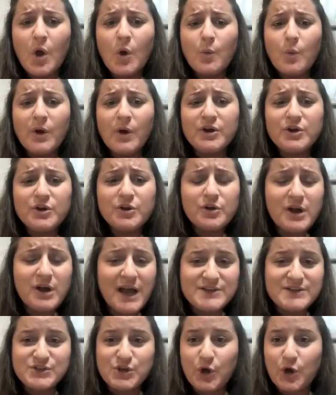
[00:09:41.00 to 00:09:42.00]
What are your
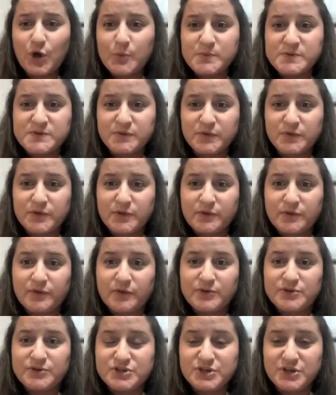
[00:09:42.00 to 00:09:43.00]
guys' hopes for the
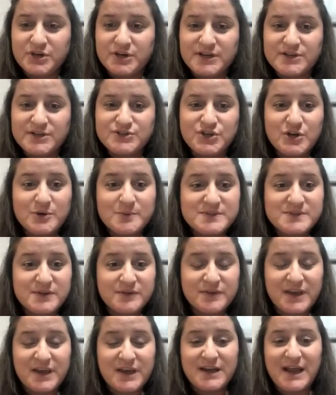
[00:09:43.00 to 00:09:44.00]
future in terms
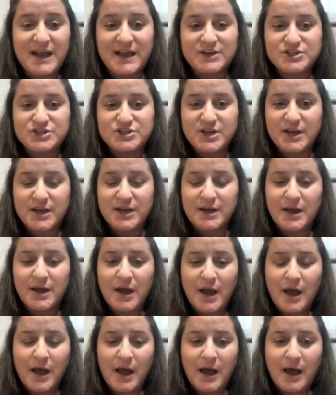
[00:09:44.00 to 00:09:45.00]
of connection?
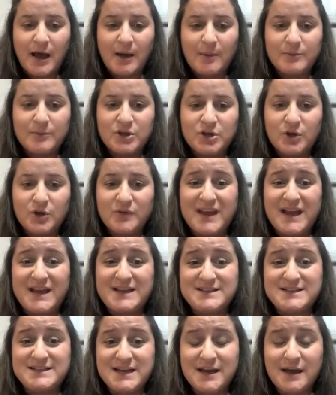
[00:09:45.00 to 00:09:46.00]
The
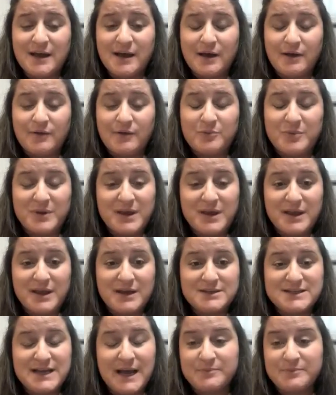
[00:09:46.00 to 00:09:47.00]
idea of being
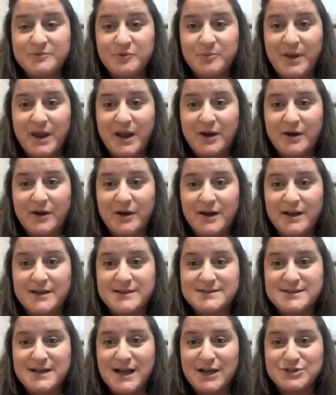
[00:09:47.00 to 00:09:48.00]
an adoptive parent
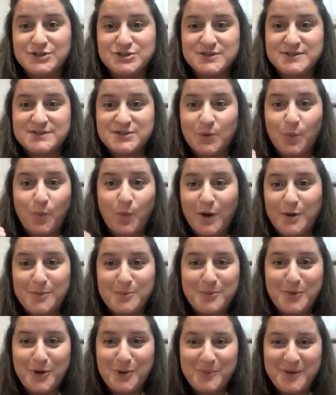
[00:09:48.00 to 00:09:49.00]
is not just a
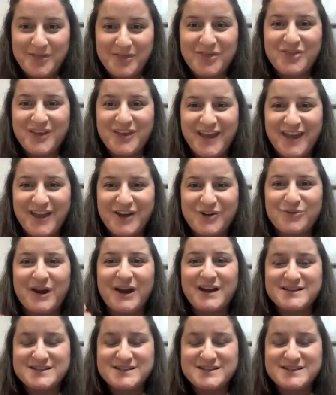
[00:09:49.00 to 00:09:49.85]
one moment thing, right?